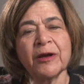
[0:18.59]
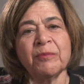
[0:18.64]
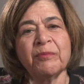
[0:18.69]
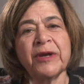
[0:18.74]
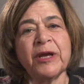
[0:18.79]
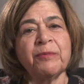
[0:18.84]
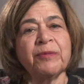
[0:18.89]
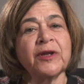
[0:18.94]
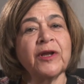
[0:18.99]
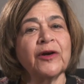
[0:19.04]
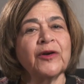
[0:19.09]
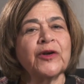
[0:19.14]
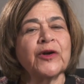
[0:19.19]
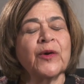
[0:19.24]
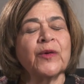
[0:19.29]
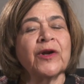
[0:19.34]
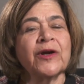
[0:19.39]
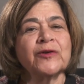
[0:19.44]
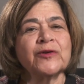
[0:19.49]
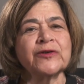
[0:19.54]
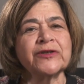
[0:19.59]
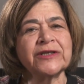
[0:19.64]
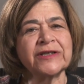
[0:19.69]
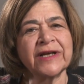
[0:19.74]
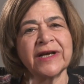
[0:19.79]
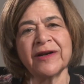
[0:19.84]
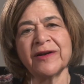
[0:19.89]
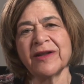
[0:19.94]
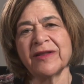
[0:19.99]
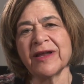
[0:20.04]
People don't
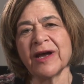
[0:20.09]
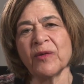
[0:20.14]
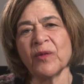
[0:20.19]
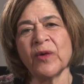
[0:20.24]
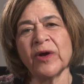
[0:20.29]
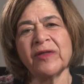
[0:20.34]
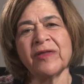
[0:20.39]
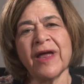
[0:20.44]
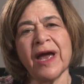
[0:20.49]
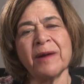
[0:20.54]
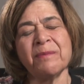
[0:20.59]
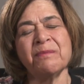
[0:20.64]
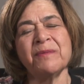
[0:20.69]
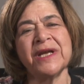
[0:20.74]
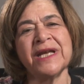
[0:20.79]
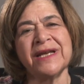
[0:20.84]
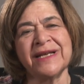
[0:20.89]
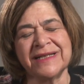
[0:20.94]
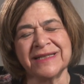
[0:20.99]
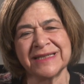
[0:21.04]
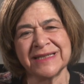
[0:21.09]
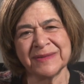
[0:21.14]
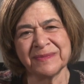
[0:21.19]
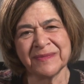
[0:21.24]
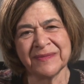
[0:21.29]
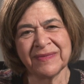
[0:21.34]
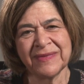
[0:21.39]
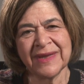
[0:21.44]
understand that what that means